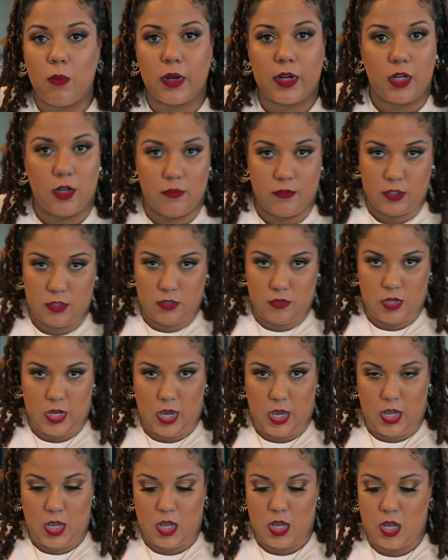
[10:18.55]
whatever,
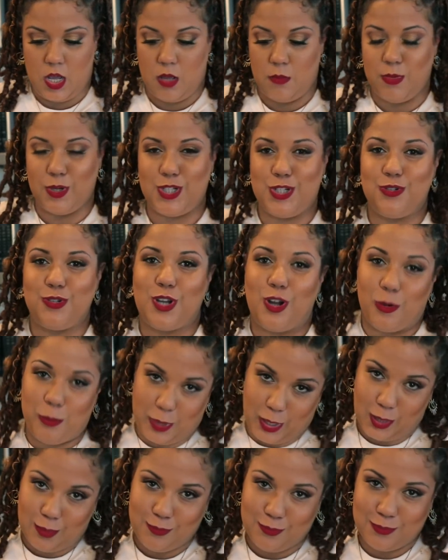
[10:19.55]
okay? But you know
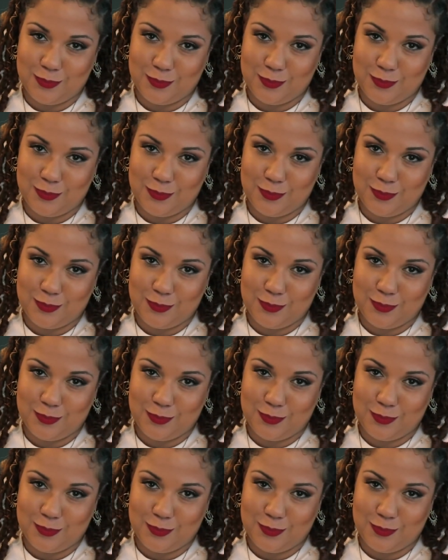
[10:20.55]
me.